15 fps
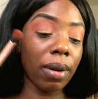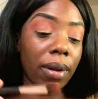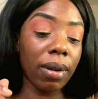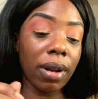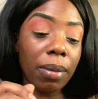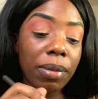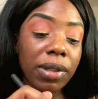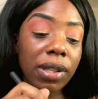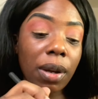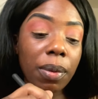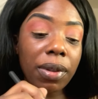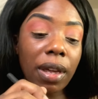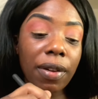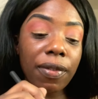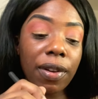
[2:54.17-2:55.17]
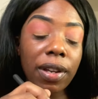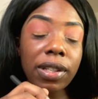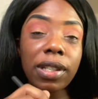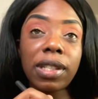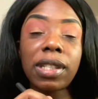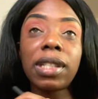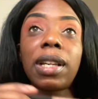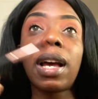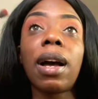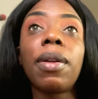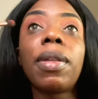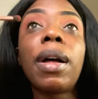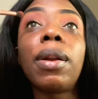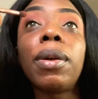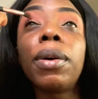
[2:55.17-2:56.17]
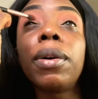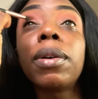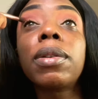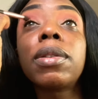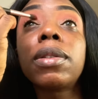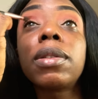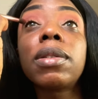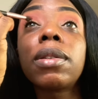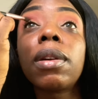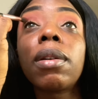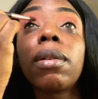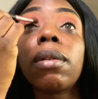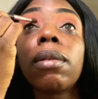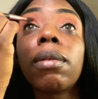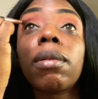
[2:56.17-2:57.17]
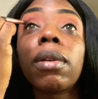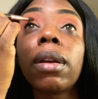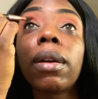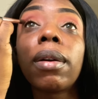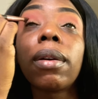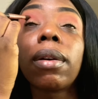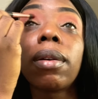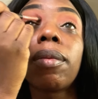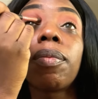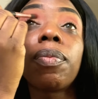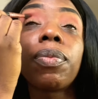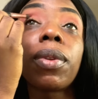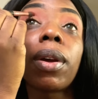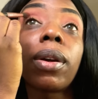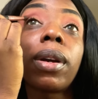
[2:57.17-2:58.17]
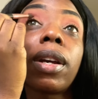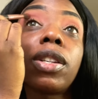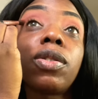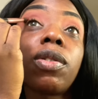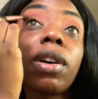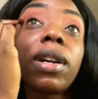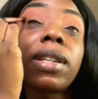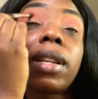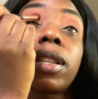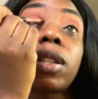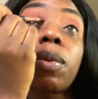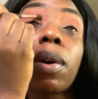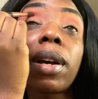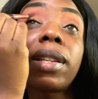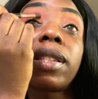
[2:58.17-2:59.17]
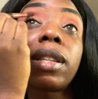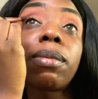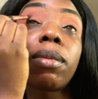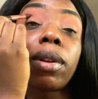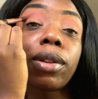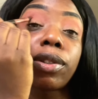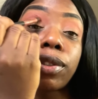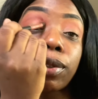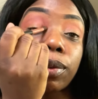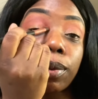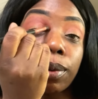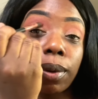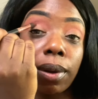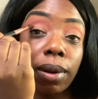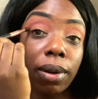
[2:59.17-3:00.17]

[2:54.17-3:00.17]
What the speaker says: Let me start with that first and see how that looks. Okay, it's quite similar to